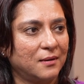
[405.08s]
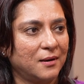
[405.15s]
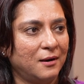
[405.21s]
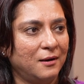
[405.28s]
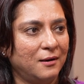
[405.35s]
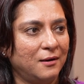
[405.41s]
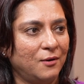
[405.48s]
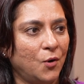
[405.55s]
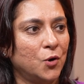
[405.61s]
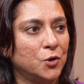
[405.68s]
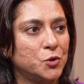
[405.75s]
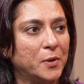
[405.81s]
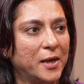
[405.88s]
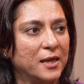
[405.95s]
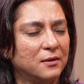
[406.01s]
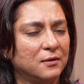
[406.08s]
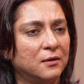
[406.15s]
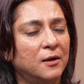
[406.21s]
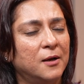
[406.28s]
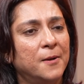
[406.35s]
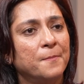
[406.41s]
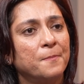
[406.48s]
all together.
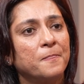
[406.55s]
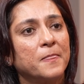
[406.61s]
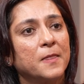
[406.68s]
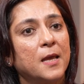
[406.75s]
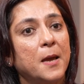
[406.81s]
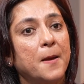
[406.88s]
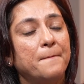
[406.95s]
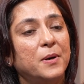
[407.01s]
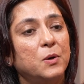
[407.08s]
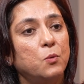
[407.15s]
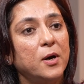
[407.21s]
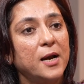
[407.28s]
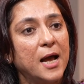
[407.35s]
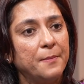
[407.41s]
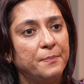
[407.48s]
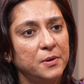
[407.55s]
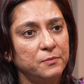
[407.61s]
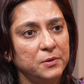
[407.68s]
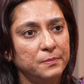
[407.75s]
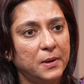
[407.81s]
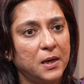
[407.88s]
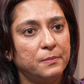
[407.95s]
But what happened
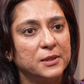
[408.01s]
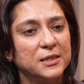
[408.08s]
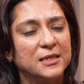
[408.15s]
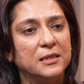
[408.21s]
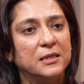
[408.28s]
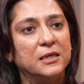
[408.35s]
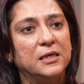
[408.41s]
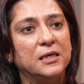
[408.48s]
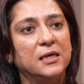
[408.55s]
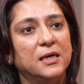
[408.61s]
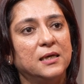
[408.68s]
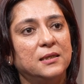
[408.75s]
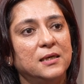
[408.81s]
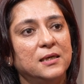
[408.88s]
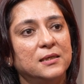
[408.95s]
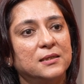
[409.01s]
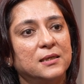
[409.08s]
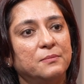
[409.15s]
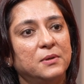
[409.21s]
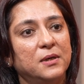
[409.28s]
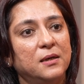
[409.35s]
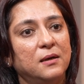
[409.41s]
with Baba Siddiqui, I think, is
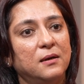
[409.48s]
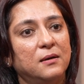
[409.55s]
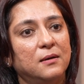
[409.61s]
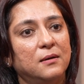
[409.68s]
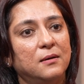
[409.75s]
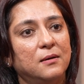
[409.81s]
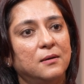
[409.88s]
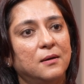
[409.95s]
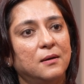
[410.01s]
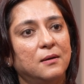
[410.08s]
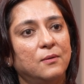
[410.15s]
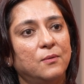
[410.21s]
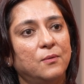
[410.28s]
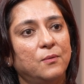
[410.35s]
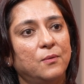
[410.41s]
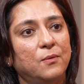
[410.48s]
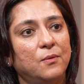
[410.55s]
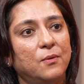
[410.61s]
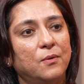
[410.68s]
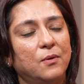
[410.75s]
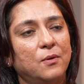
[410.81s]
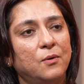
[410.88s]
something
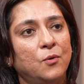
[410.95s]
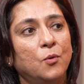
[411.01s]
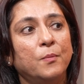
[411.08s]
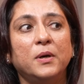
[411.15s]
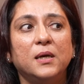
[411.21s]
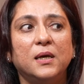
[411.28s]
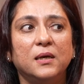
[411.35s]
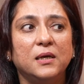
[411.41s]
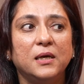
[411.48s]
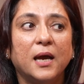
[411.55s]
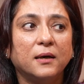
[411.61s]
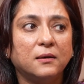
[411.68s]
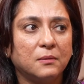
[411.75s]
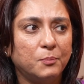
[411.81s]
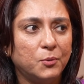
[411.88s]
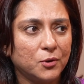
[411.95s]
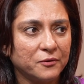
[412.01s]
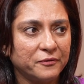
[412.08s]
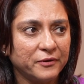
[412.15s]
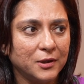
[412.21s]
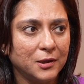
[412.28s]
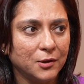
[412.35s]
nobody can yet put a
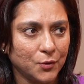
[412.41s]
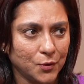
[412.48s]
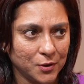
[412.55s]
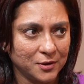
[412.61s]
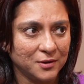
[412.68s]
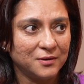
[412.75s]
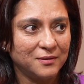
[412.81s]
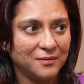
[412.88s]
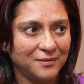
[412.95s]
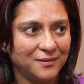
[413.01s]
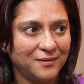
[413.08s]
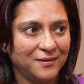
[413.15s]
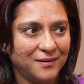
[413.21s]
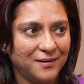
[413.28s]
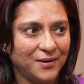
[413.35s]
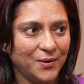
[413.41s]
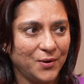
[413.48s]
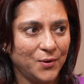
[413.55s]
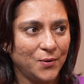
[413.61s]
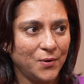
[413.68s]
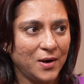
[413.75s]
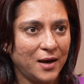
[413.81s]
finger on.
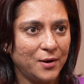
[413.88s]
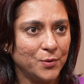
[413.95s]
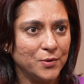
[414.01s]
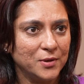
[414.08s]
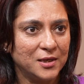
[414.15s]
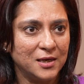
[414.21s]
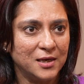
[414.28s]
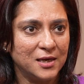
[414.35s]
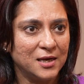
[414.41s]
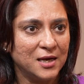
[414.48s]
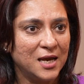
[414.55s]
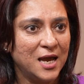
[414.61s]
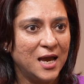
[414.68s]
I don't think